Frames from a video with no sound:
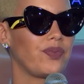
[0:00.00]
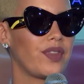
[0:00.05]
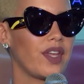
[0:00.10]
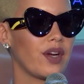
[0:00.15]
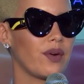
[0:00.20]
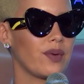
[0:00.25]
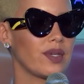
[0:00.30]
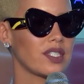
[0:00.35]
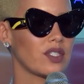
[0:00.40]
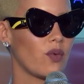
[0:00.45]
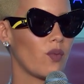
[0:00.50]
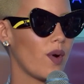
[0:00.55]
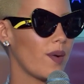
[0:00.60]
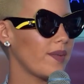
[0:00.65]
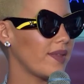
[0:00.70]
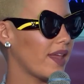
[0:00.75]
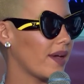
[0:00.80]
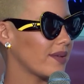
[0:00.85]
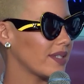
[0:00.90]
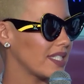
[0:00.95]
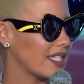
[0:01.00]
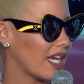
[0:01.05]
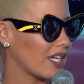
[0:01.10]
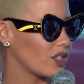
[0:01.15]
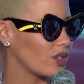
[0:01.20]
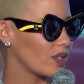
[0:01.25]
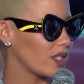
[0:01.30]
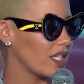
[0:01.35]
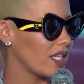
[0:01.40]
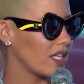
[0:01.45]
there was a woman that was
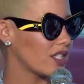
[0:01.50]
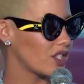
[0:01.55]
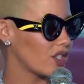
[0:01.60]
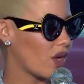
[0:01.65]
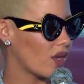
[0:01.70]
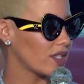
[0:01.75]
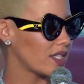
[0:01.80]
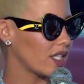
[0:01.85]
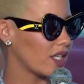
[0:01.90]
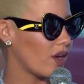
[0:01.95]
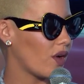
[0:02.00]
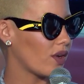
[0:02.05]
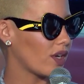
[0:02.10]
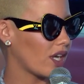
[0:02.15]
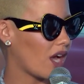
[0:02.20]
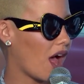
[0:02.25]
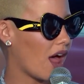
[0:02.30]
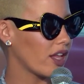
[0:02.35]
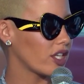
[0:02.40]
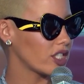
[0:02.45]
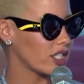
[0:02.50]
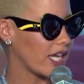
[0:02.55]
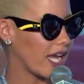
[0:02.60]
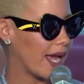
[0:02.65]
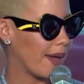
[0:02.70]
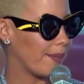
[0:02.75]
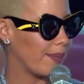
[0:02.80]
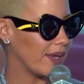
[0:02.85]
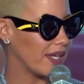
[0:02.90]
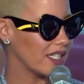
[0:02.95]
sexually assaulted on a college
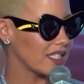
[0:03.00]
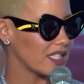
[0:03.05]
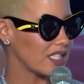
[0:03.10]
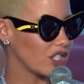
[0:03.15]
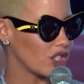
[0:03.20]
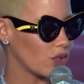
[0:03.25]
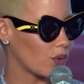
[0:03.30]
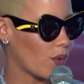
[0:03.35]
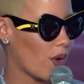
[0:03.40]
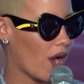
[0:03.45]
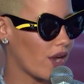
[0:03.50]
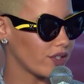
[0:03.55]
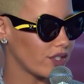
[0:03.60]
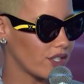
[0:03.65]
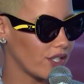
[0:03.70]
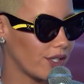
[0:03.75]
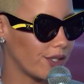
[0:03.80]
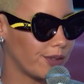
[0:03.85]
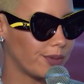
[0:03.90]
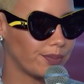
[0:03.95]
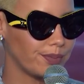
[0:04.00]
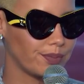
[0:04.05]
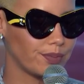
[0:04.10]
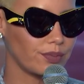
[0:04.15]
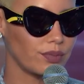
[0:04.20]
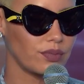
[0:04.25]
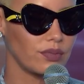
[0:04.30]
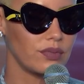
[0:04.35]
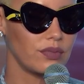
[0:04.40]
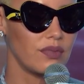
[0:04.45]
campus in Toronto.
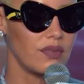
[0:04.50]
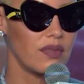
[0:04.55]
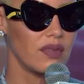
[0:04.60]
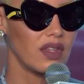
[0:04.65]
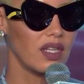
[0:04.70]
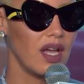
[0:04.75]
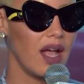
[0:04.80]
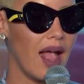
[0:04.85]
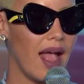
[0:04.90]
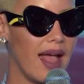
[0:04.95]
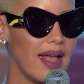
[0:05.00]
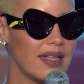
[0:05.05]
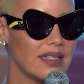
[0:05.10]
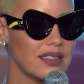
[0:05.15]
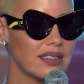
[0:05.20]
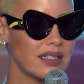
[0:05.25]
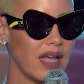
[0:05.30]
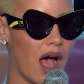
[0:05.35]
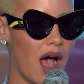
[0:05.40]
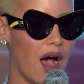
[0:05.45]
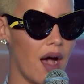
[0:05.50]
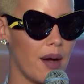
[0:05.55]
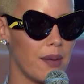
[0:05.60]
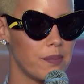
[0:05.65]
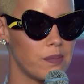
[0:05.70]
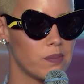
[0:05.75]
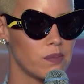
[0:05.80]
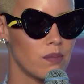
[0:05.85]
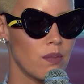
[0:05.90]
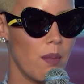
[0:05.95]
And,
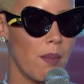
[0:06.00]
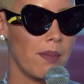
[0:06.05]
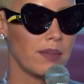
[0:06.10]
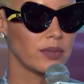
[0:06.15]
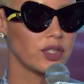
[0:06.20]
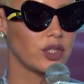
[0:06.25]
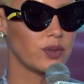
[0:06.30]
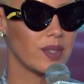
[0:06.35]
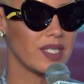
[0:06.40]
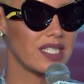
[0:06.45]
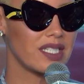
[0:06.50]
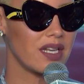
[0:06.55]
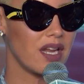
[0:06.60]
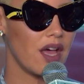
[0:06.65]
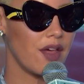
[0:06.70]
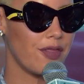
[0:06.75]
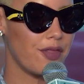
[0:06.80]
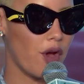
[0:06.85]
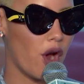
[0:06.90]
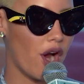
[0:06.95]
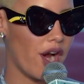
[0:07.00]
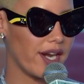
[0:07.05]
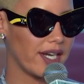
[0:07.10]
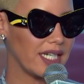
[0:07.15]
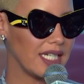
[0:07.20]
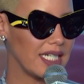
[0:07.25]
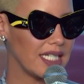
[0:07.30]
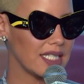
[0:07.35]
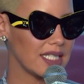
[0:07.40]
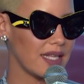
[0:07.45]
um, she went to the
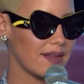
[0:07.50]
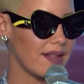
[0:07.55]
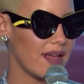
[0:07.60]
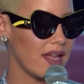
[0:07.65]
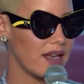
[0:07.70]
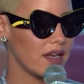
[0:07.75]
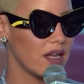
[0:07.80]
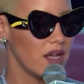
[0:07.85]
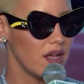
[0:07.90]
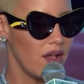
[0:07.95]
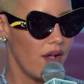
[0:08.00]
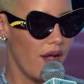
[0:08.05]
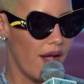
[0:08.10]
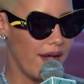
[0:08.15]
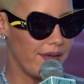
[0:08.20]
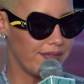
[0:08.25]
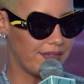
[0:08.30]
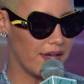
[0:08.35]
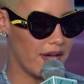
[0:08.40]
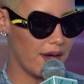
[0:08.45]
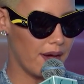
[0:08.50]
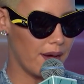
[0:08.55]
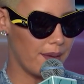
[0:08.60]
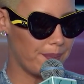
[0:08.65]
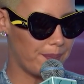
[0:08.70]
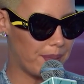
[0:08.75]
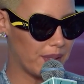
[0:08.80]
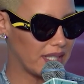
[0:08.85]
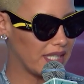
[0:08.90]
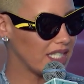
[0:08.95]
authorities, and then the
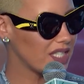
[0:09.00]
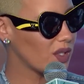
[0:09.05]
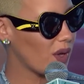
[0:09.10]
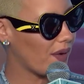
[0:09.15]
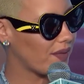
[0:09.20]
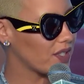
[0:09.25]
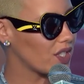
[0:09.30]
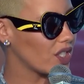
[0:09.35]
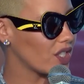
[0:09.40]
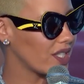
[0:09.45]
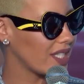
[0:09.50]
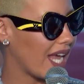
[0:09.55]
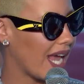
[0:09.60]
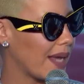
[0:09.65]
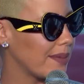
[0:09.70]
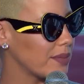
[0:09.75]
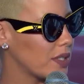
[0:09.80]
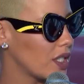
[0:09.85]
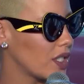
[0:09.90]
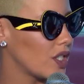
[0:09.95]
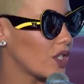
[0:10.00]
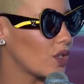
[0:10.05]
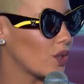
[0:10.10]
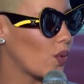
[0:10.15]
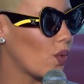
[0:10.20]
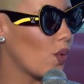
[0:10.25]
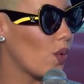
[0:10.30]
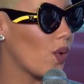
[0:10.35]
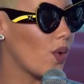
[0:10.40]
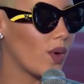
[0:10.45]
police officers came to the
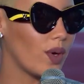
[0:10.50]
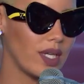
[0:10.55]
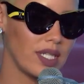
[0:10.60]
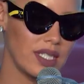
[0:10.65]
school